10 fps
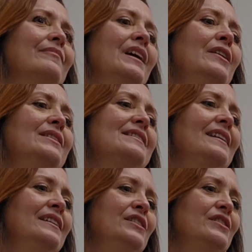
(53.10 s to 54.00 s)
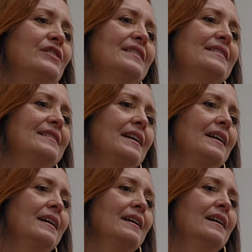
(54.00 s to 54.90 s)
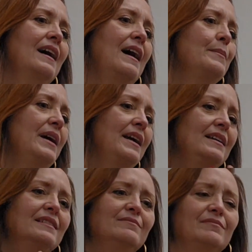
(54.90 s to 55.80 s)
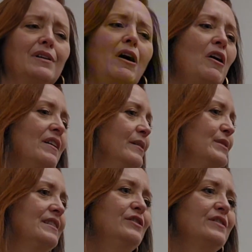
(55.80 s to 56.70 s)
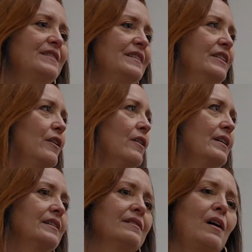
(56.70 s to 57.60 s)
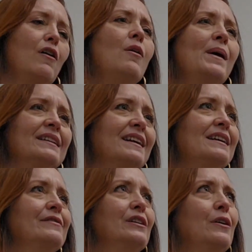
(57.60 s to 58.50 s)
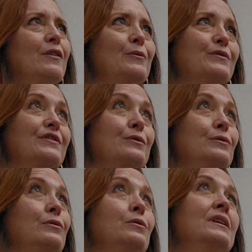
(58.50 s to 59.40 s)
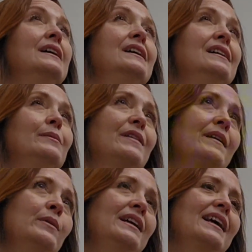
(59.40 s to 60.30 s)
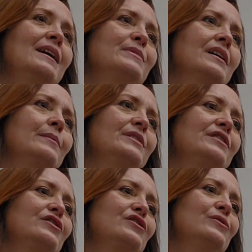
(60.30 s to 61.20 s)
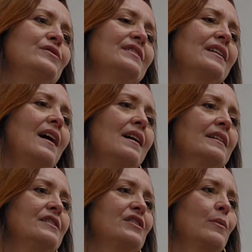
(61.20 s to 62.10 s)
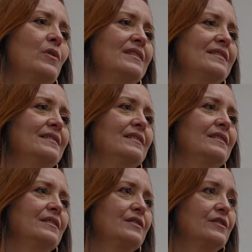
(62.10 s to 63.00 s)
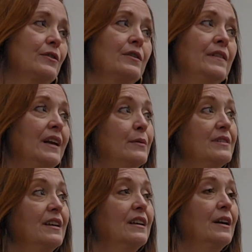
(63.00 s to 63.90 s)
It's interesting. I made art and I was interested in art all my life and all through school. Then when it came time to choose a college, I wasn't certain that I was going to